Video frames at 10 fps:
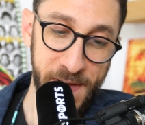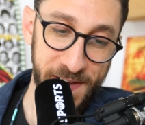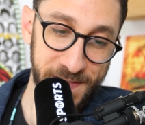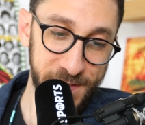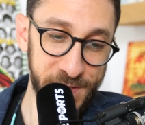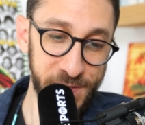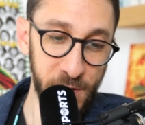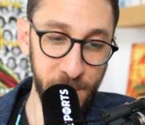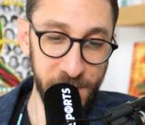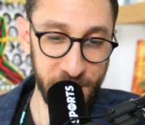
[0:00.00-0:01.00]
man, there's
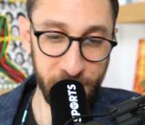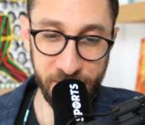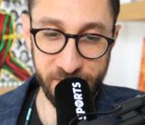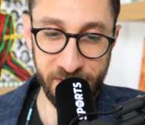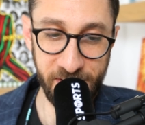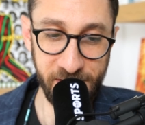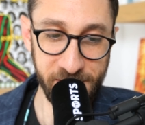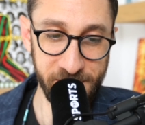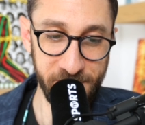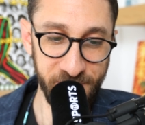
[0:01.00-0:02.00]
so much I want to say
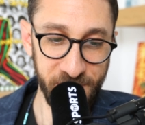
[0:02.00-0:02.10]
here.